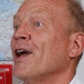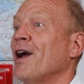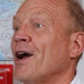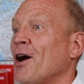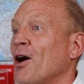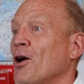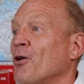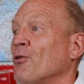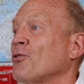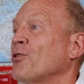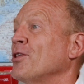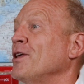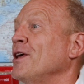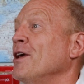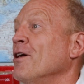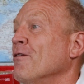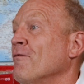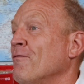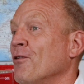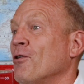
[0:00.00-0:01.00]

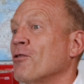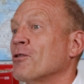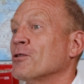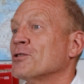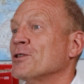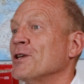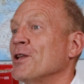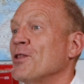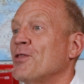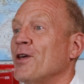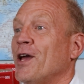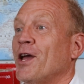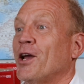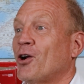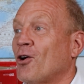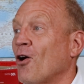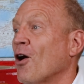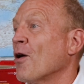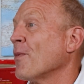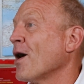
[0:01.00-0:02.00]
healthy
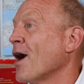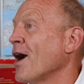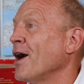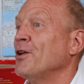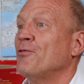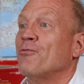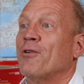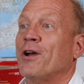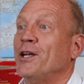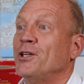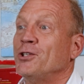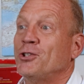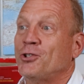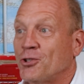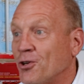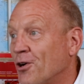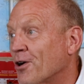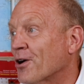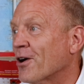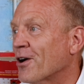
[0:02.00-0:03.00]
photosynthetic carbohydrate
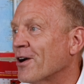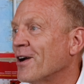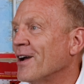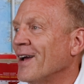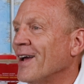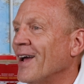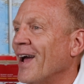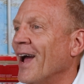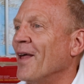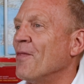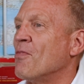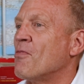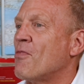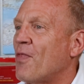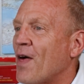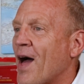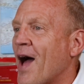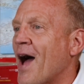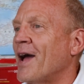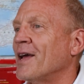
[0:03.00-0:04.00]
sugar. And
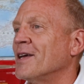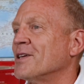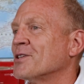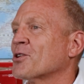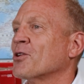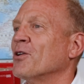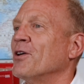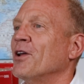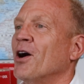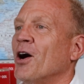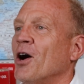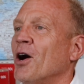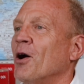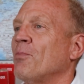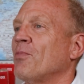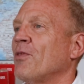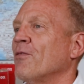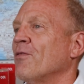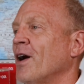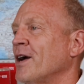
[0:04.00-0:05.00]
that is going to
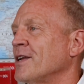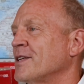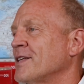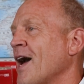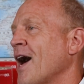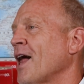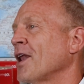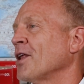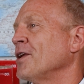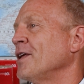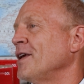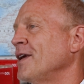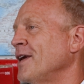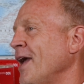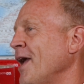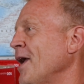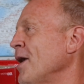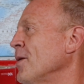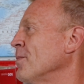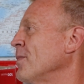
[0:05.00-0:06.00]
up the vitality
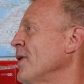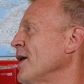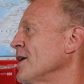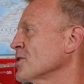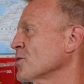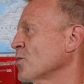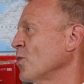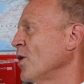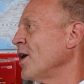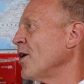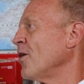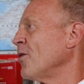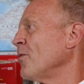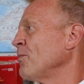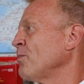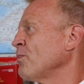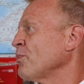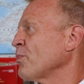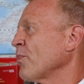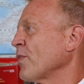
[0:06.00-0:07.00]
game as well.
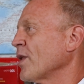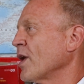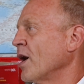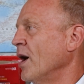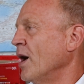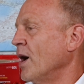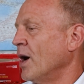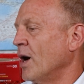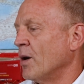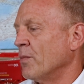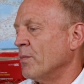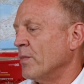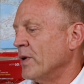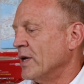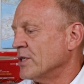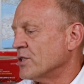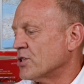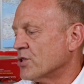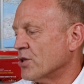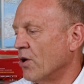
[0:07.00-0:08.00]
Mm-hmm.
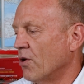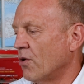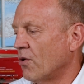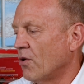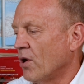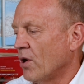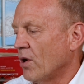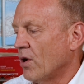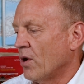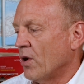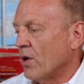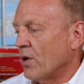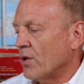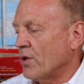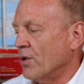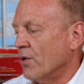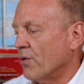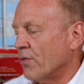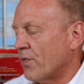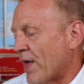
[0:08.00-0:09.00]
And so,
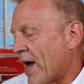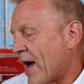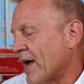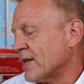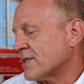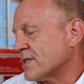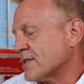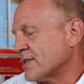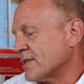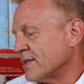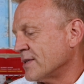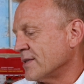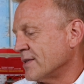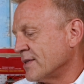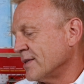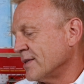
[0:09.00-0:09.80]
you know, that's,